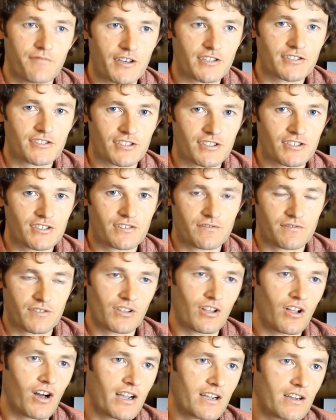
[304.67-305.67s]
vestige, if you
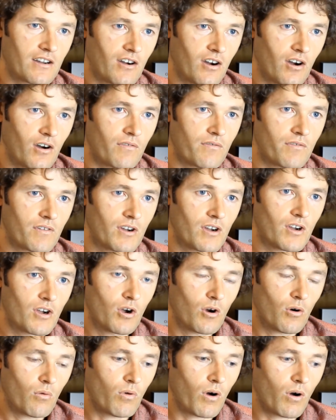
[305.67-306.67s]
like, of
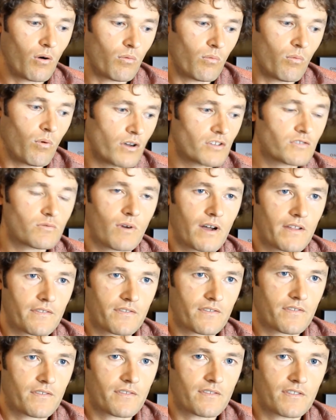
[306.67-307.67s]
what was
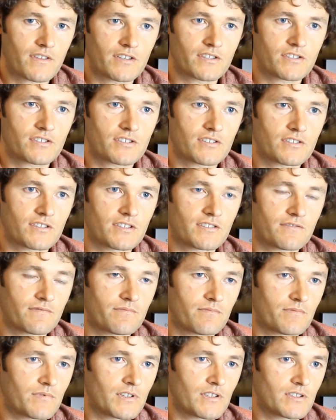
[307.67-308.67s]
once this
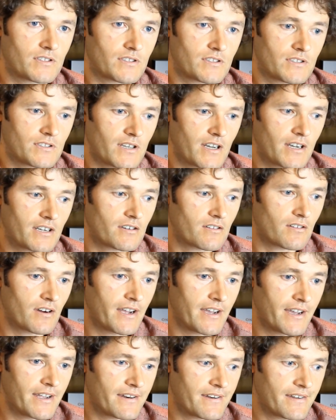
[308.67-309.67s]

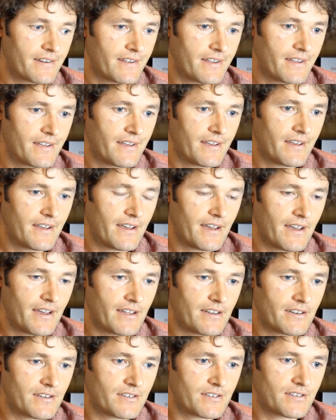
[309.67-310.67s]
grand
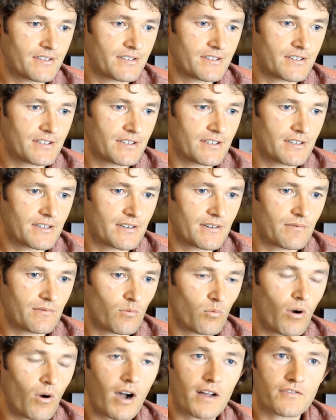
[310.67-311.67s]
and
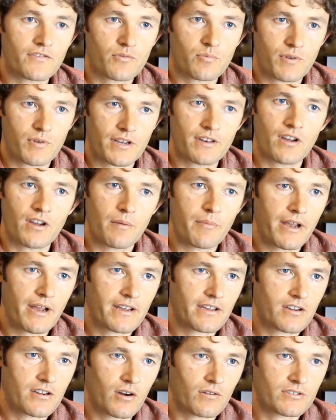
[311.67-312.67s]
widespread
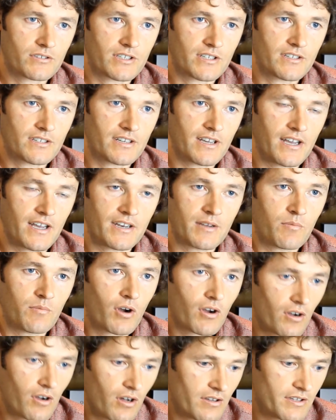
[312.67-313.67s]
nomadic culture. And in
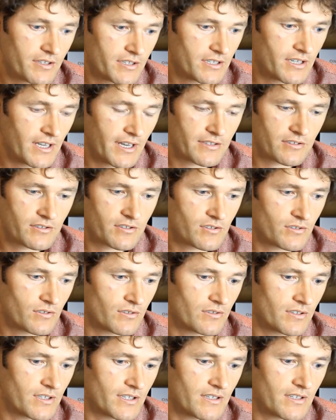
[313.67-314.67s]
Mongolia today, it's
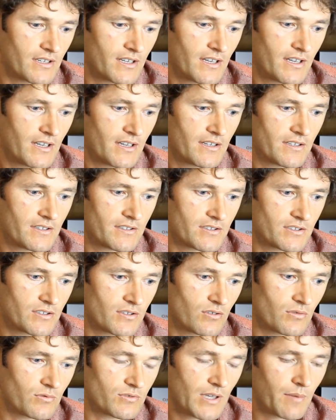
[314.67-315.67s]
true that
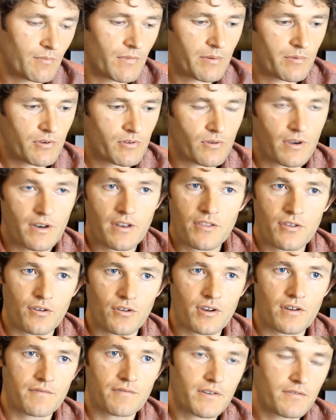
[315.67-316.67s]
still somewhere between
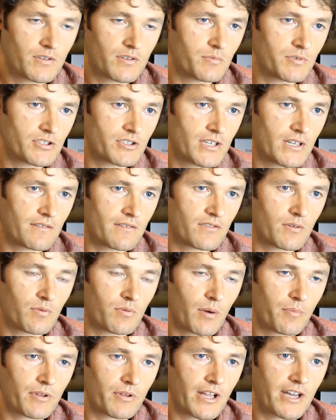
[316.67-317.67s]
30 and 50% of the
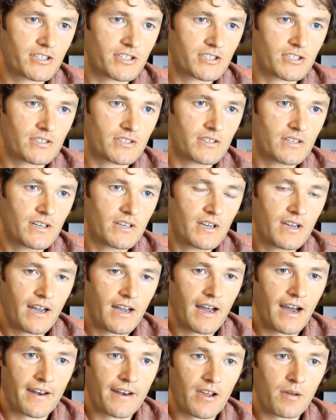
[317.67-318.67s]
population
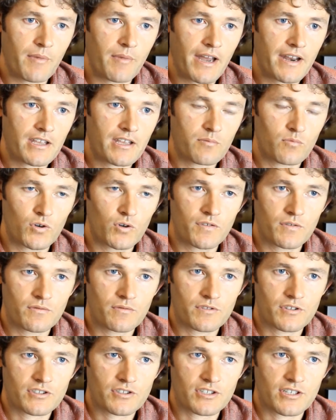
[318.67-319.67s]
are nomadic, moving
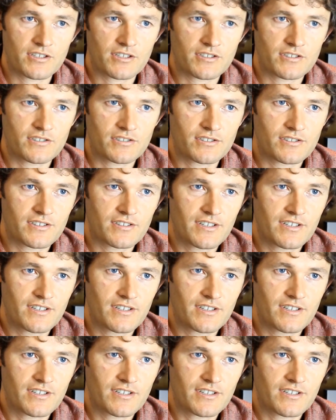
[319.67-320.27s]
with the seasons.